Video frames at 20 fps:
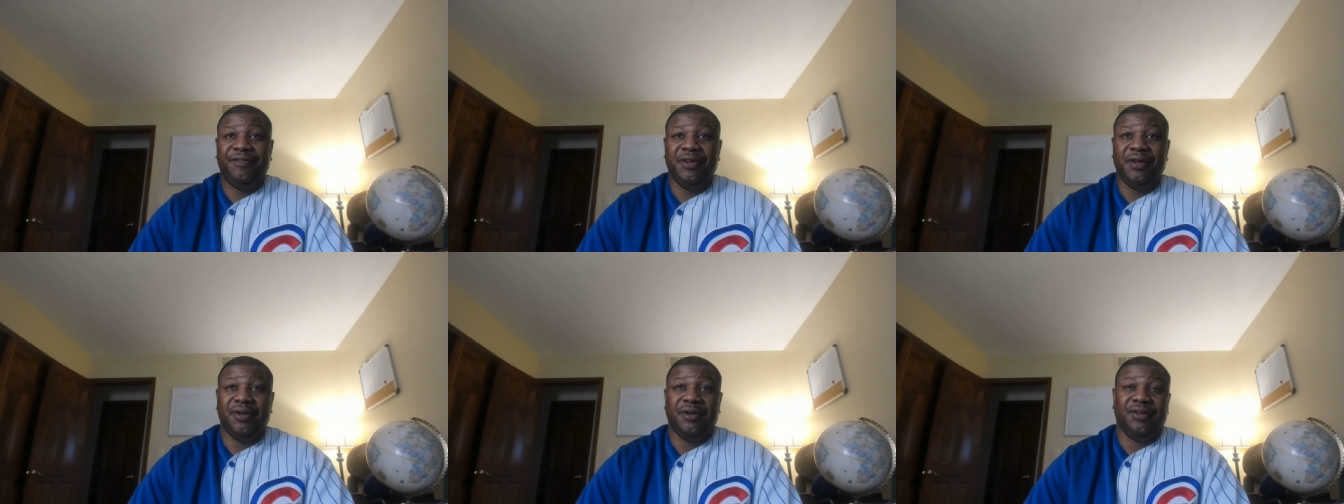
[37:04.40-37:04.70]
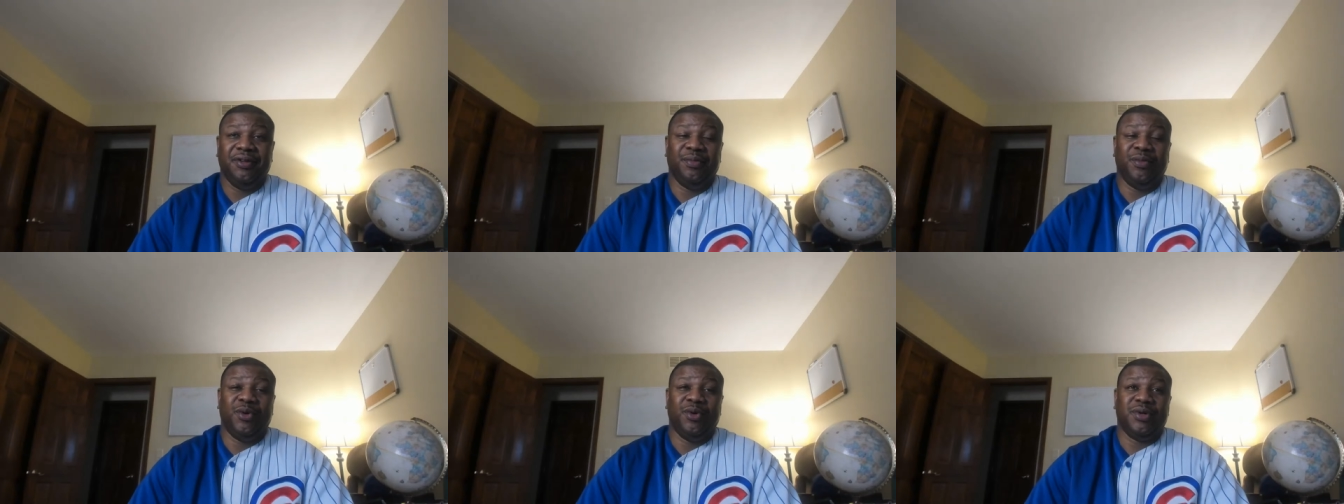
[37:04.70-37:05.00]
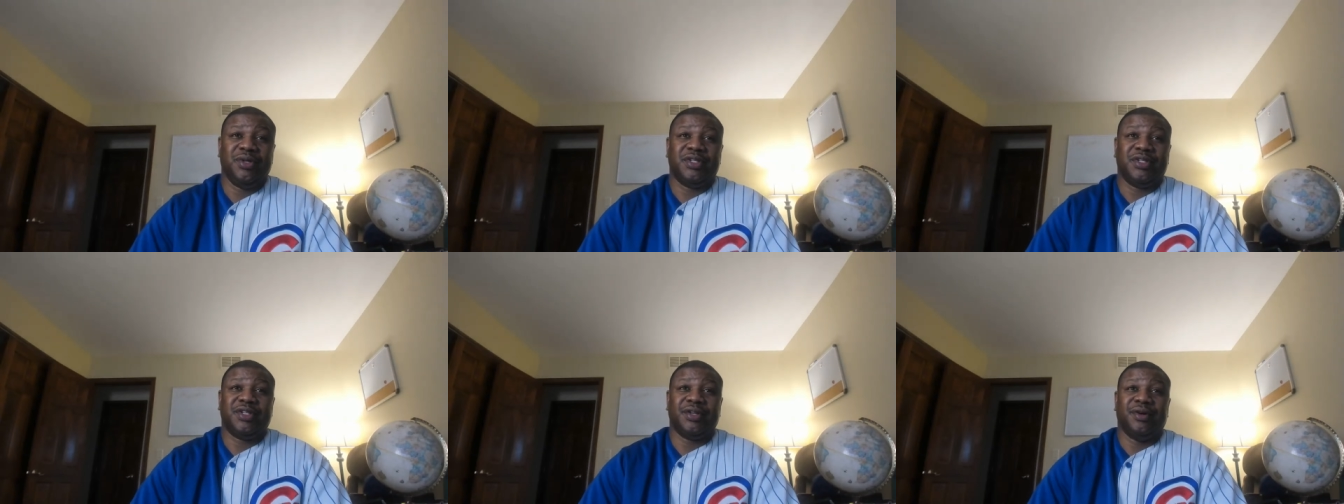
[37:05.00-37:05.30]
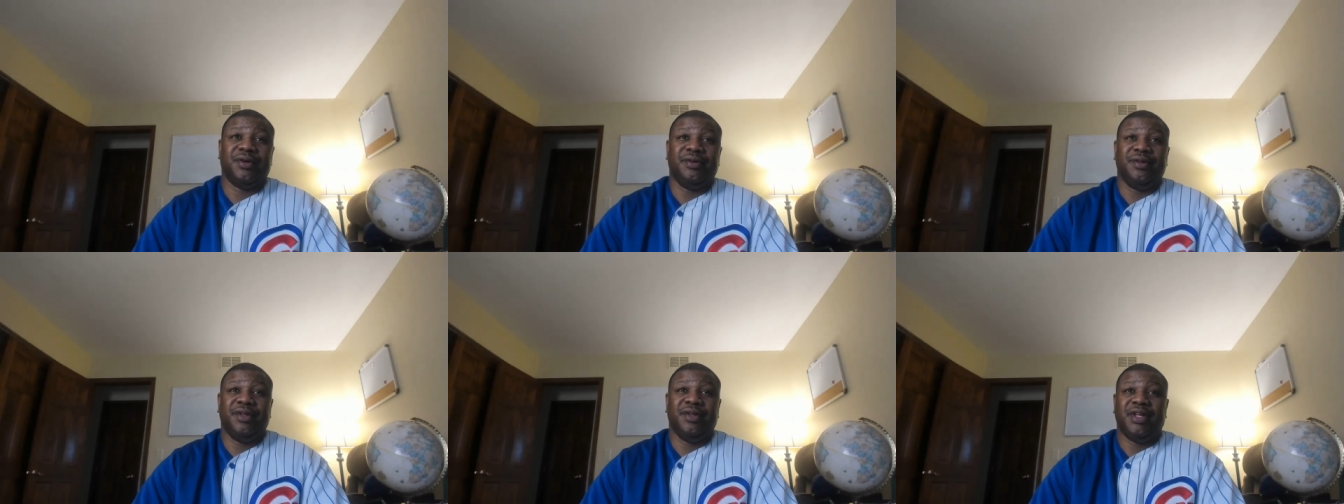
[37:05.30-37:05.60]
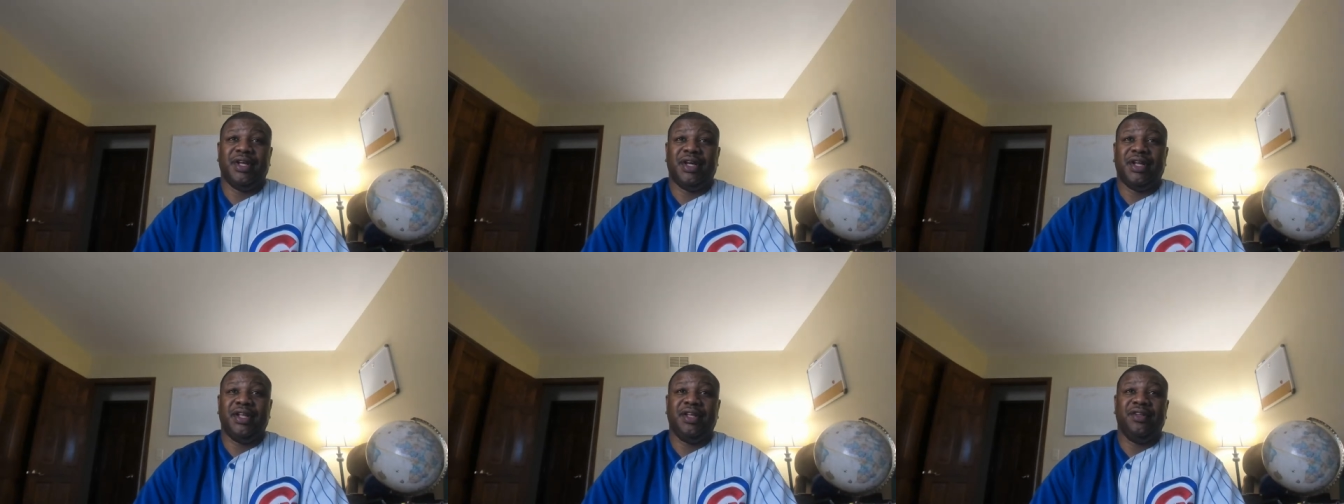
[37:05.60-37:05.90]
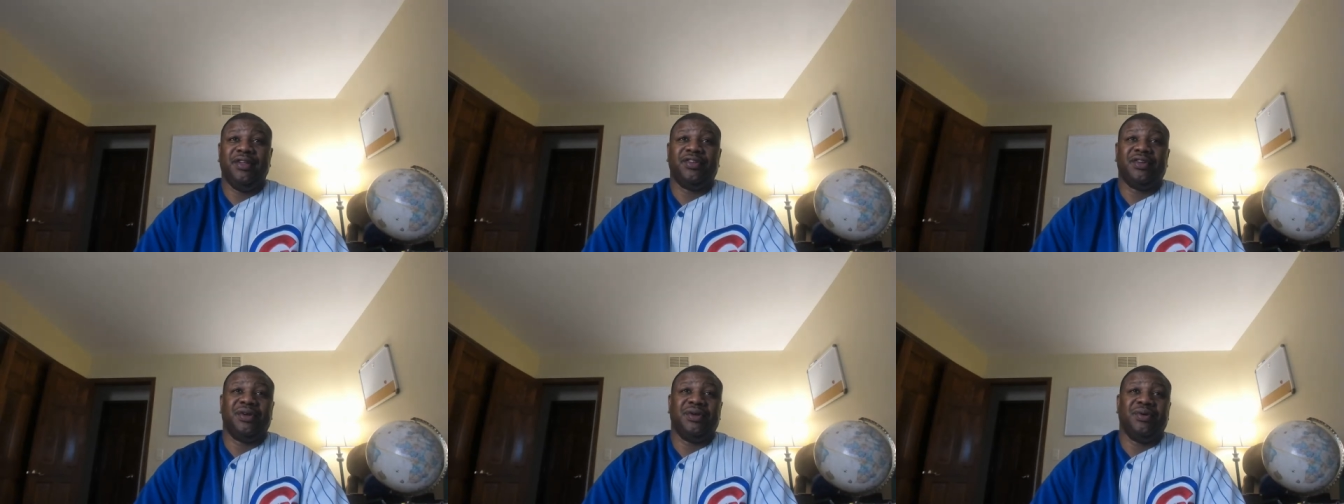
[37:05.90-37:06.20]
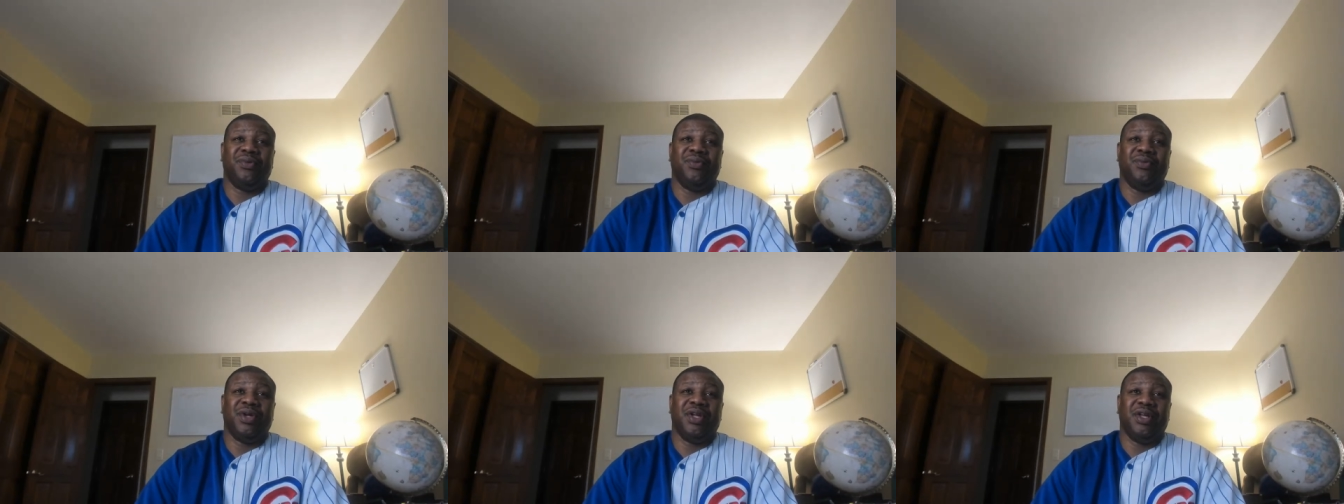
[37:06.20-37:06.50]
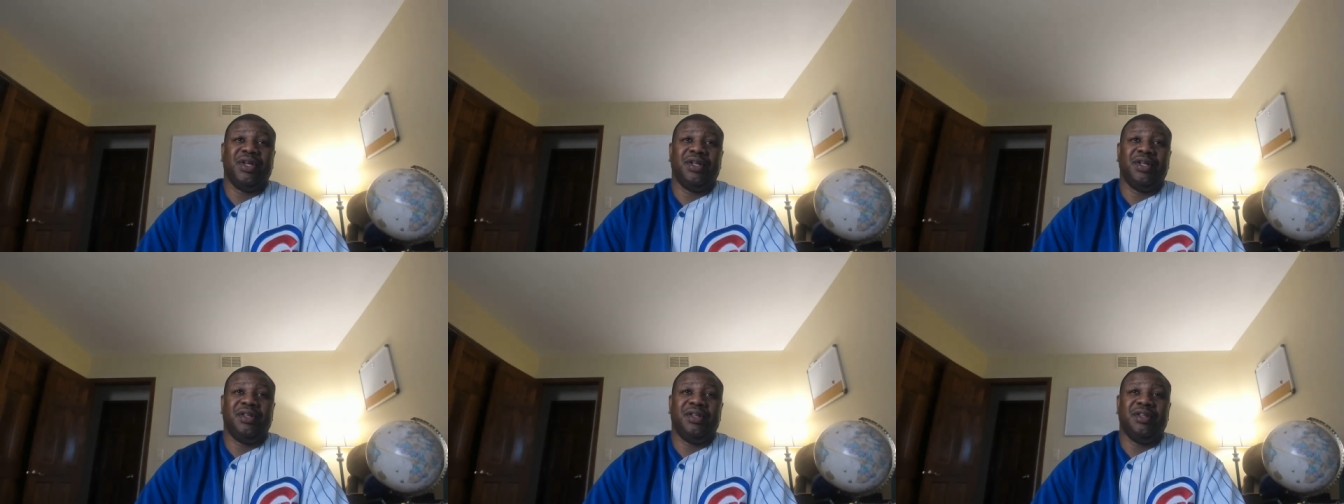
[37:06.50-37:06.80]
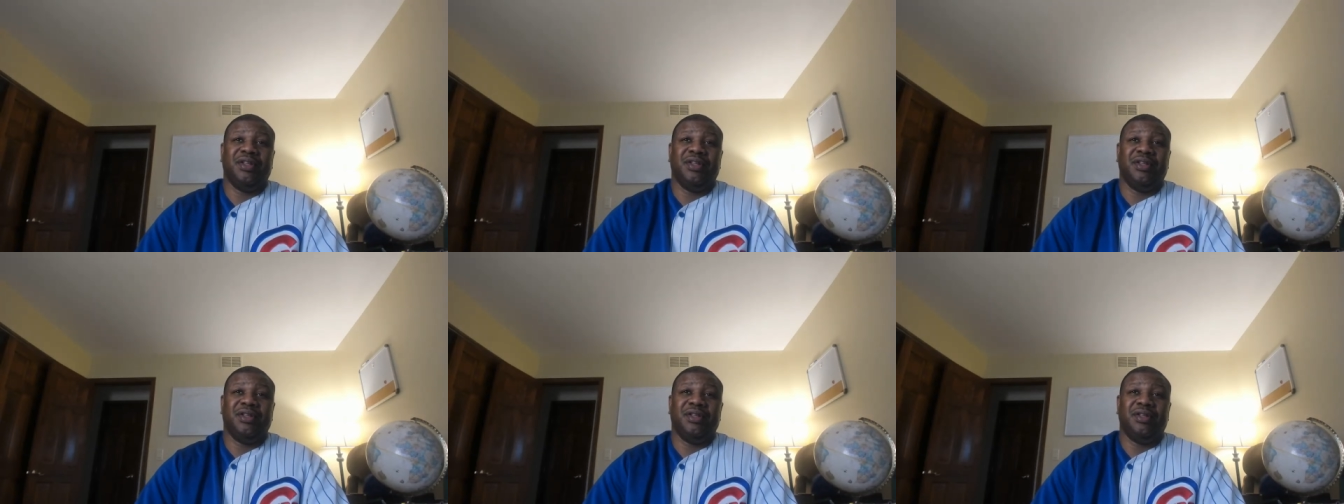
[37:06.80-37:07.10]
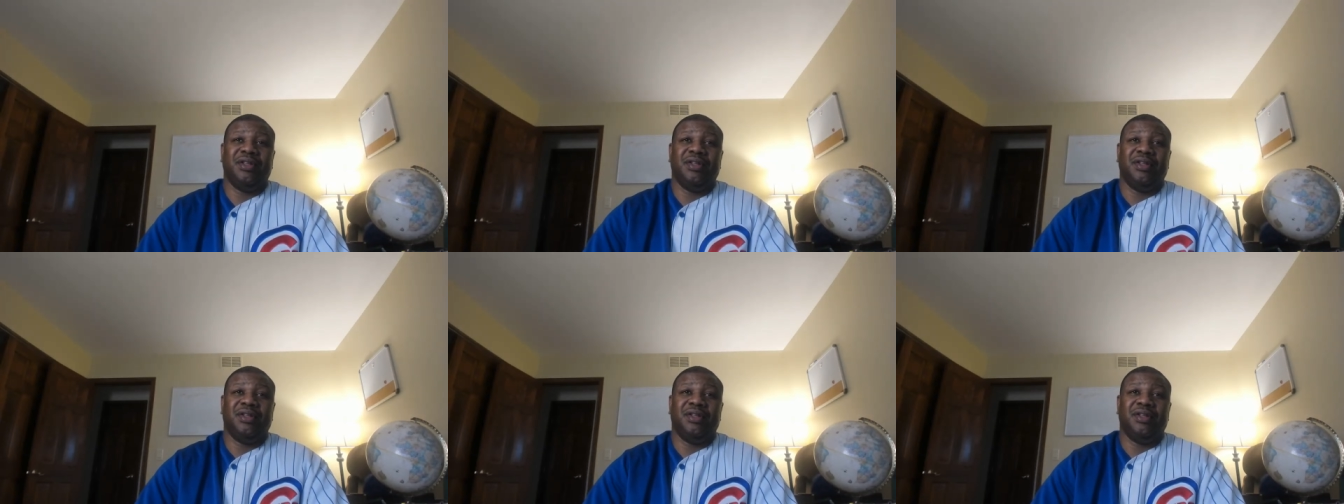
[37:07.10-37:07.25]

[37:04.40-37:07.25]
feels more certain that he's going to win